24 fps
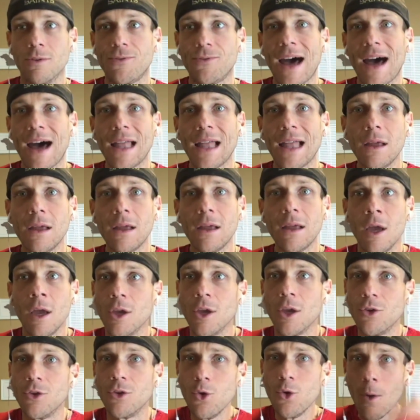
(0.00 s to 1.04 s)
You follow?
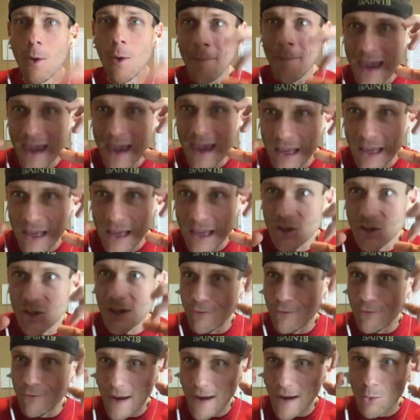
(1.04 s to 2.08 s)
You are making
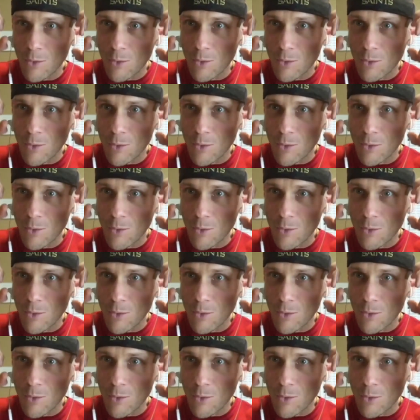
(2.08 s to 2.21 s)
yourself a